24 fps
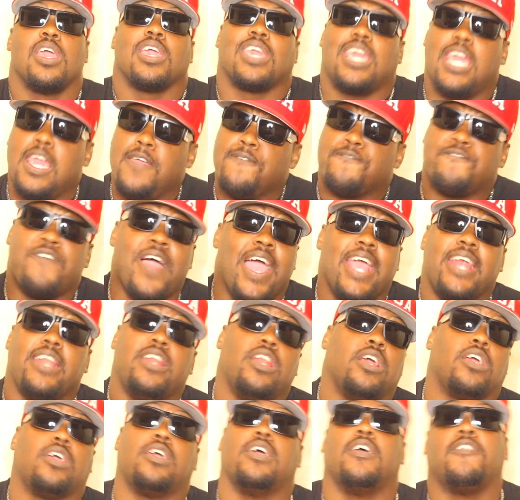Keep fighting
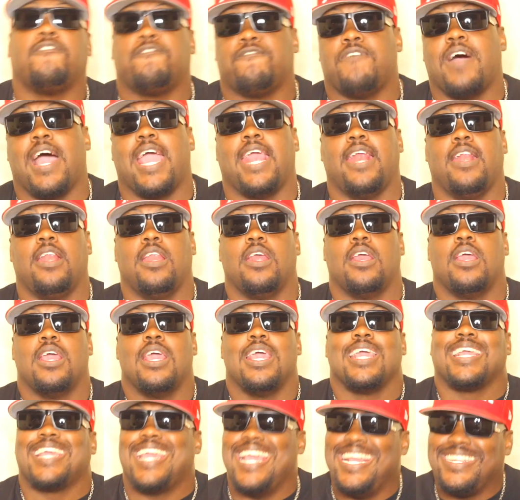the good fight.
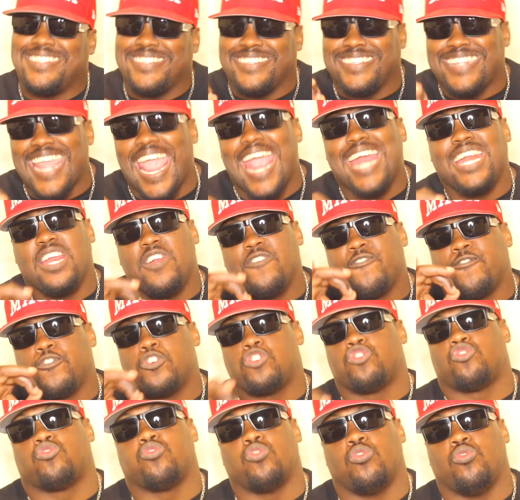Keep standing for
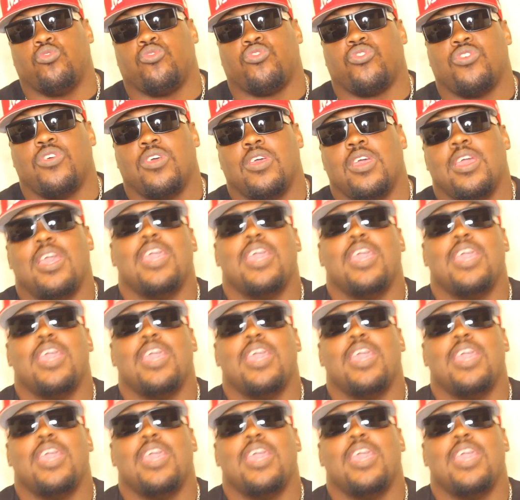truth.